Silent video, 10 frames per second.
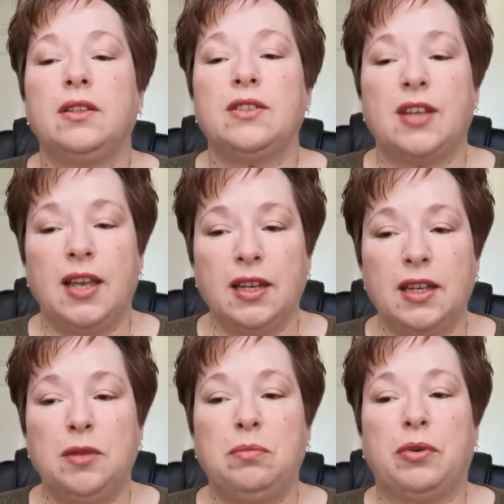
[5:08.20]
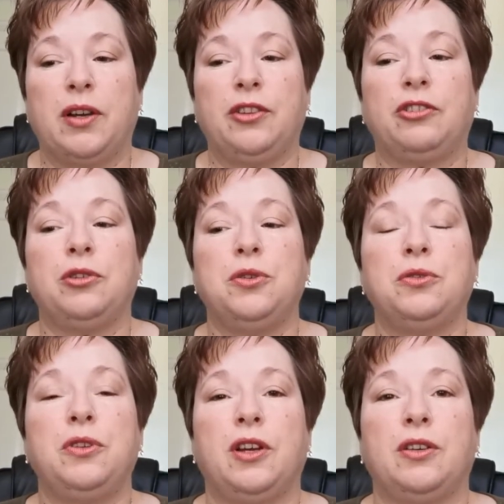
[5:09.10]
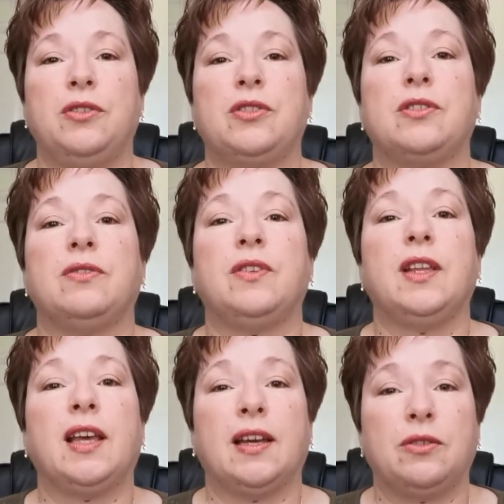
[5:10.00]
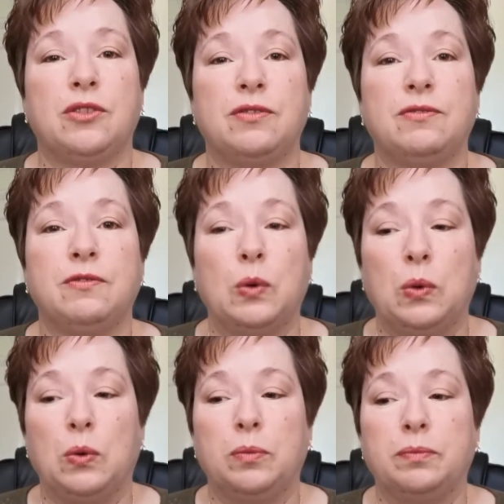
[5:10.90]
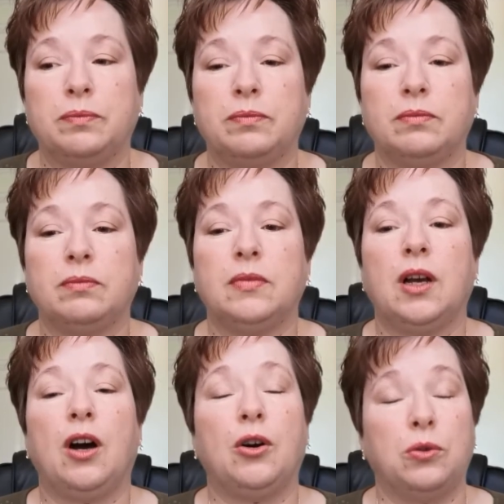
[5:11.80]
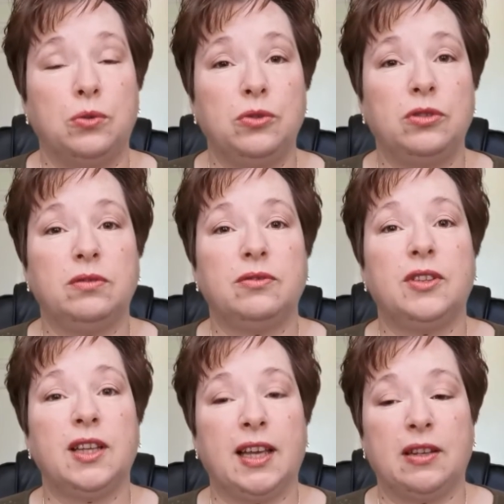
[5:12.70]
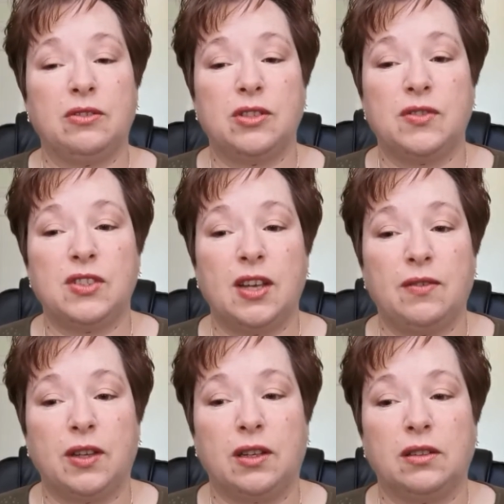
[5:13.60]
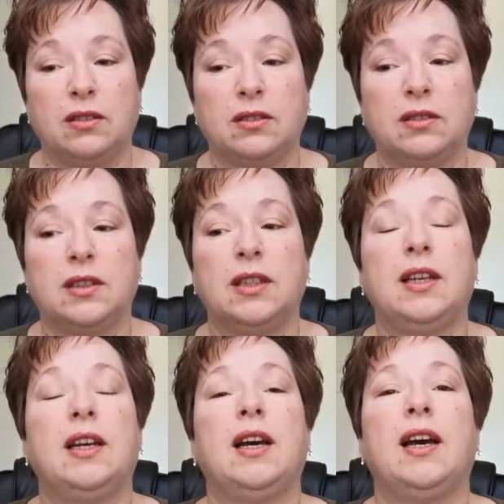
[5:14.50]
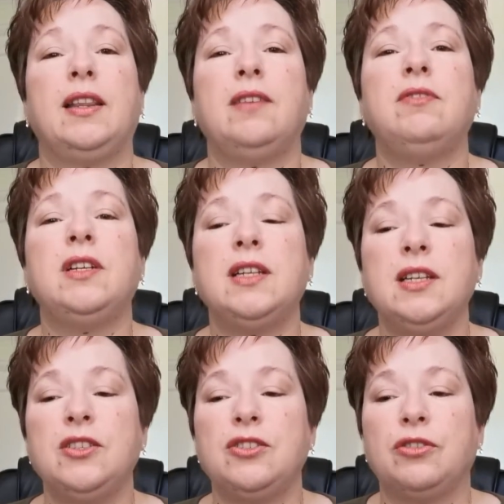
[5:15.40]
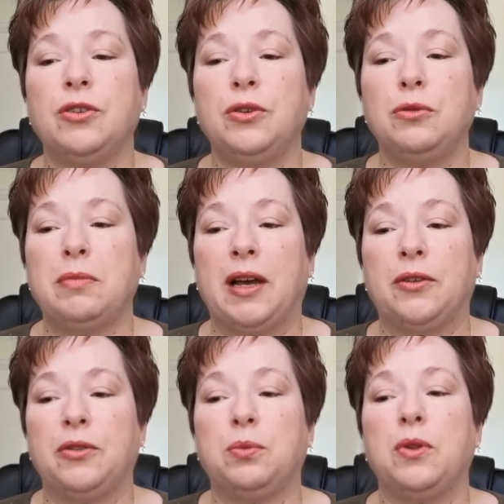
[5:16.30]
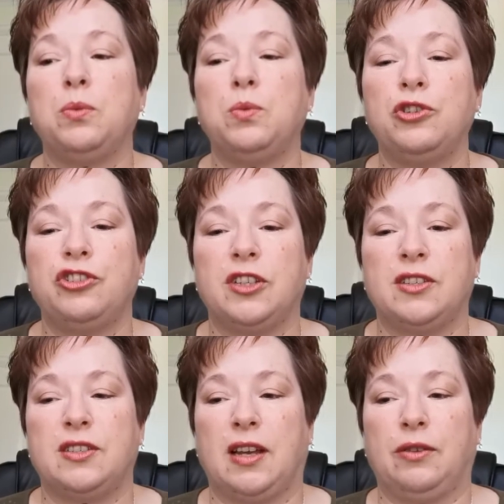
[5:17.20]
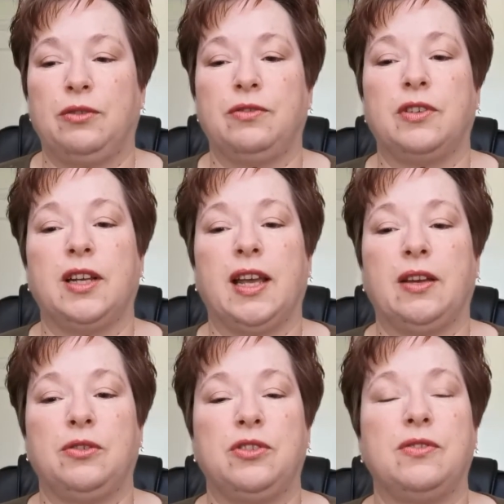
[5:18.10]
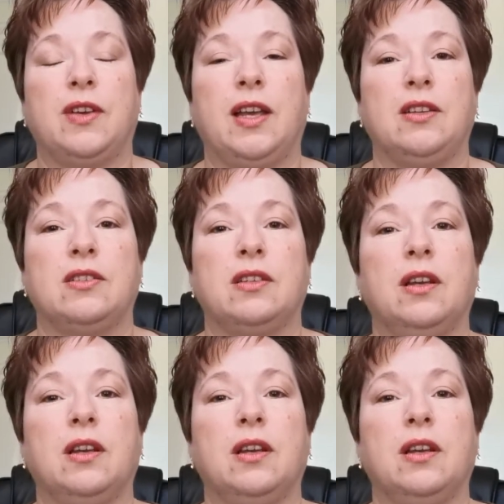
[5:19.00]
Take an in-breath through your nose for the count of 4. Hold for the count of 7. And then release through your mouth with a whooshing sound for a count of 8.